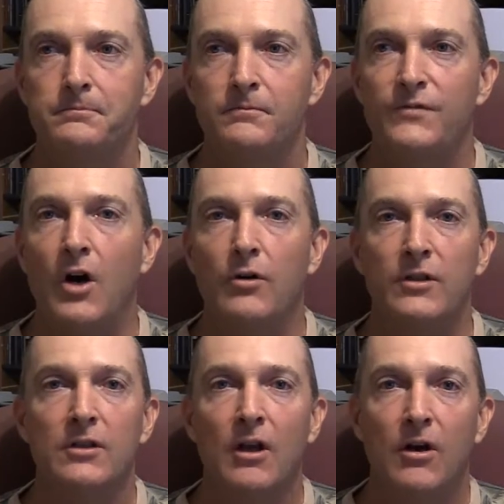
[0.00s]

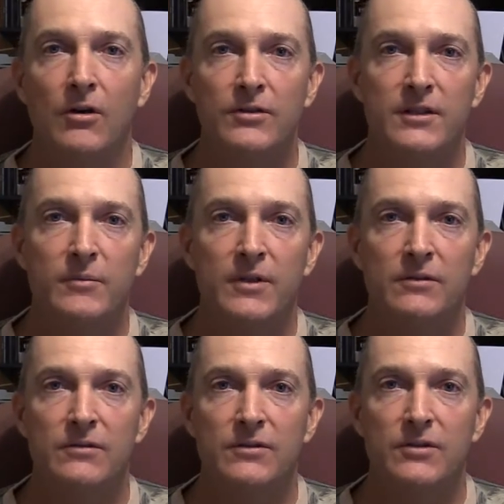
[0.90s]
fallen logs that had
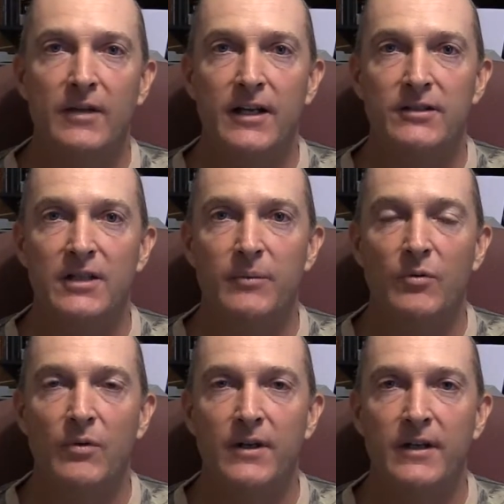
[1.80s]
been scratched up and
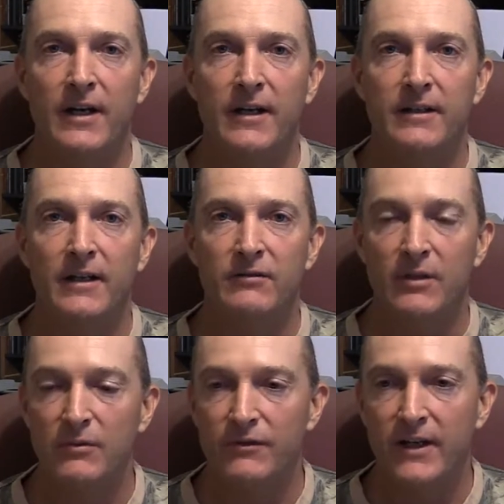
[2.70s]
whatnot, and I've come
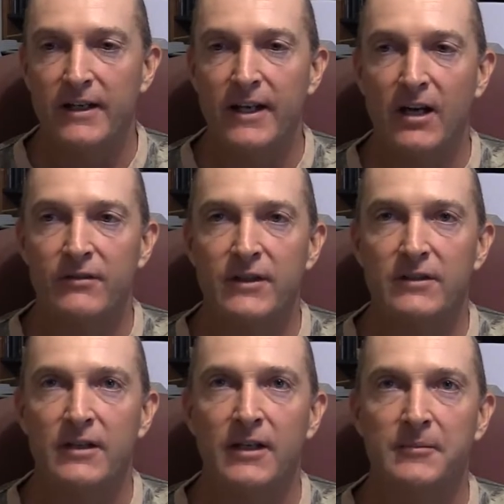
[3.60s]
to find out
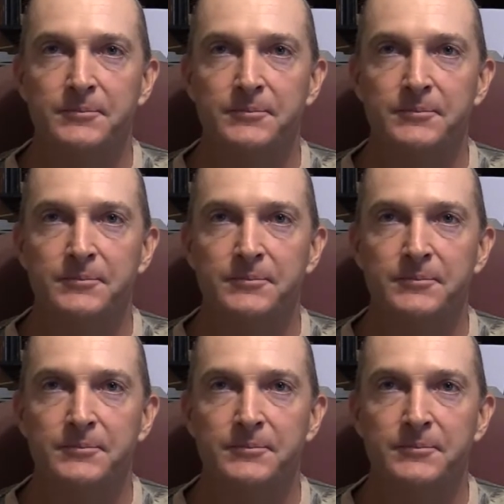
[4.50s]
that